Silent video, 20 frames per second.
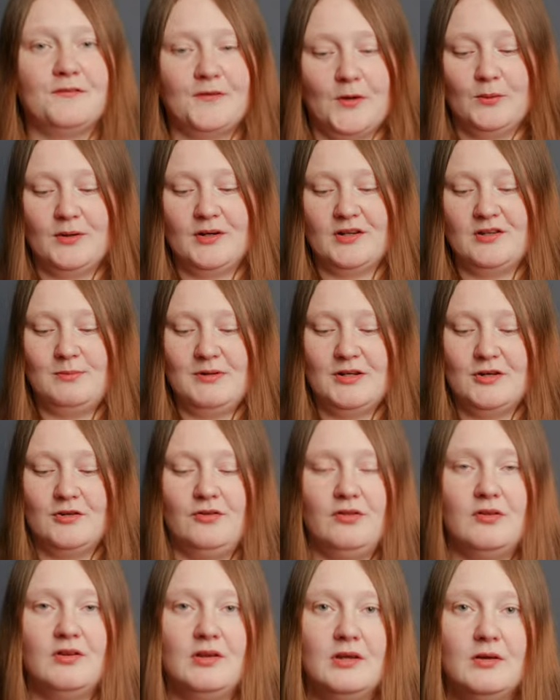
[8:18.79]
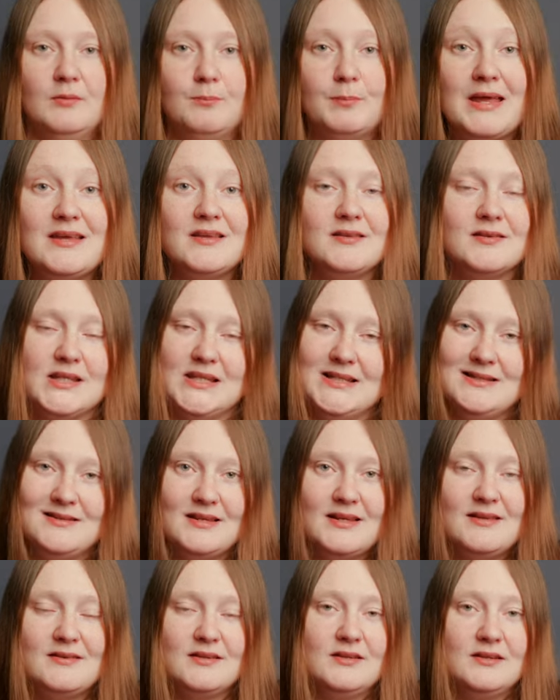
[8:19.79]
focus because the base lens
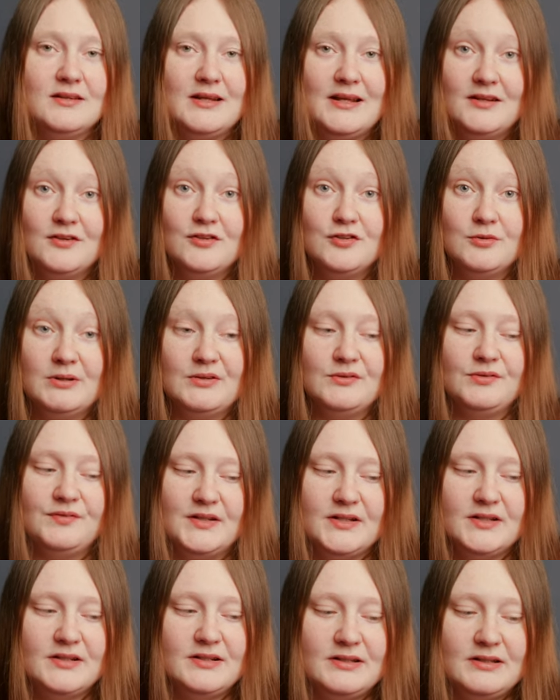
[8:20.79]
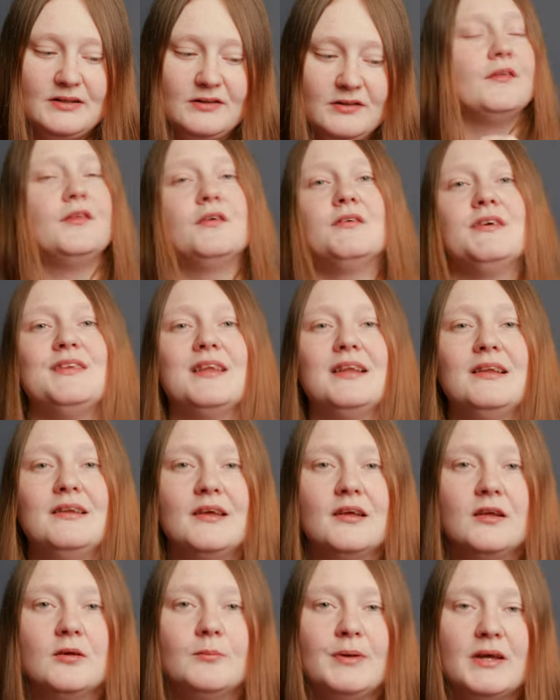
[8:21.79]
isn't into infinity. There is a
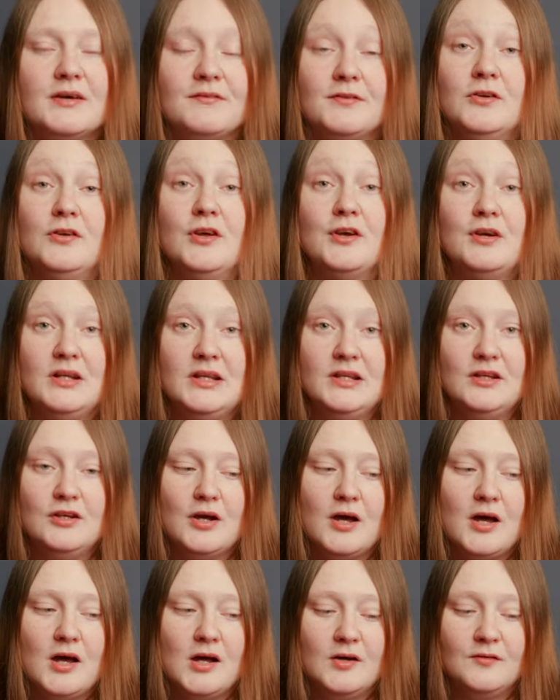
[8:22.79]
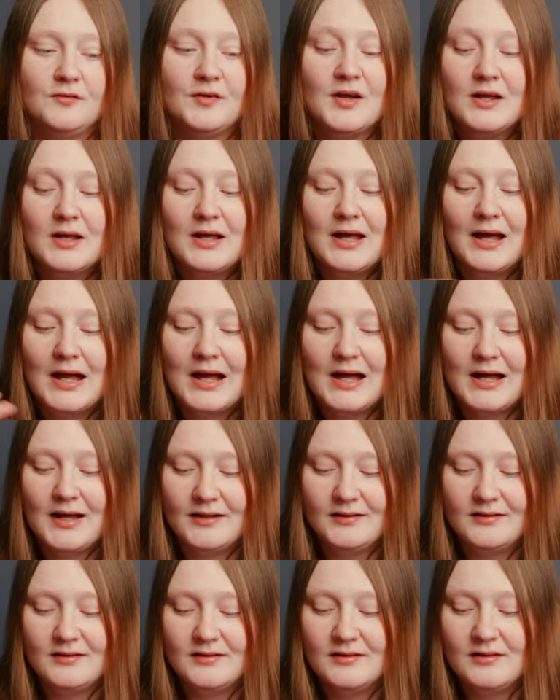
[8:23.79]
little bit of a learning curve
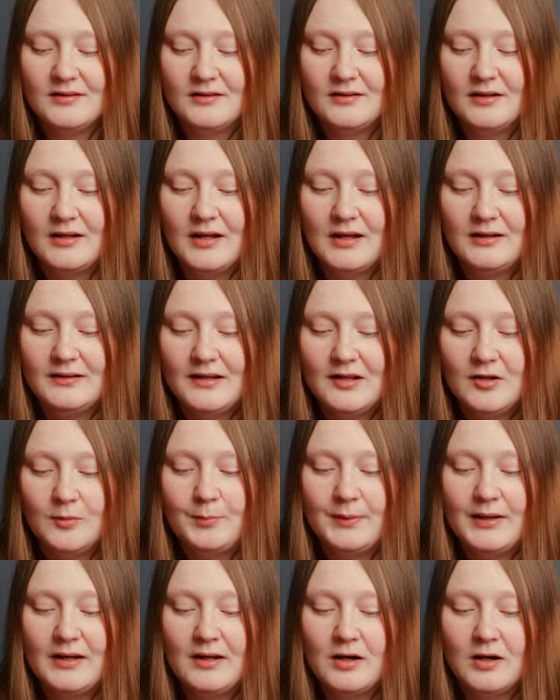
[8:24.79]
and a little bit